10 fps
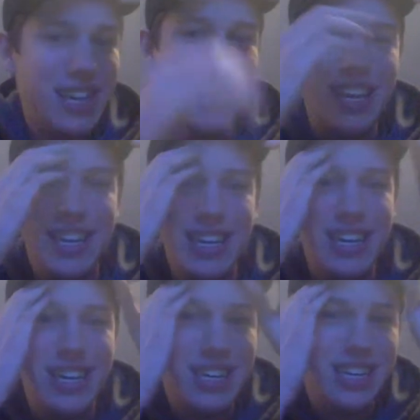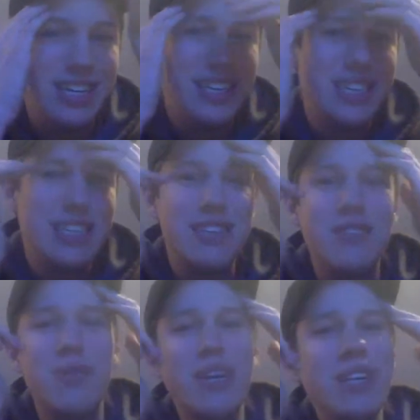In
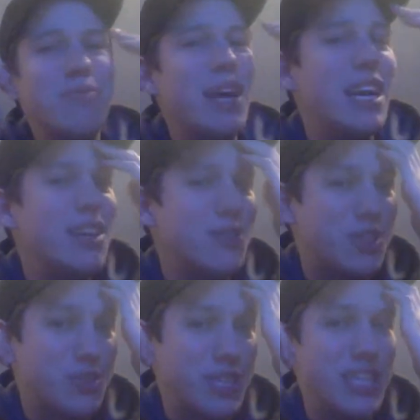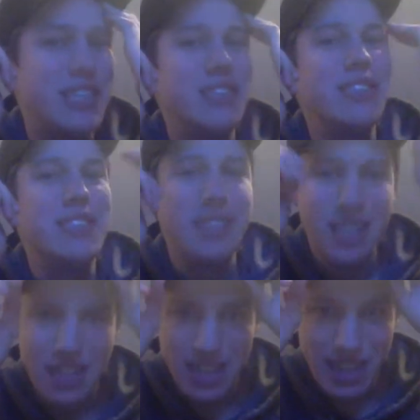where my hair looks ridiculous.
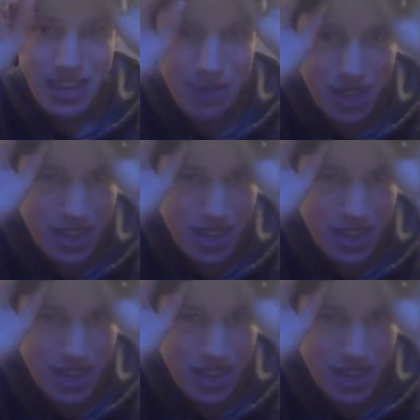Anyway,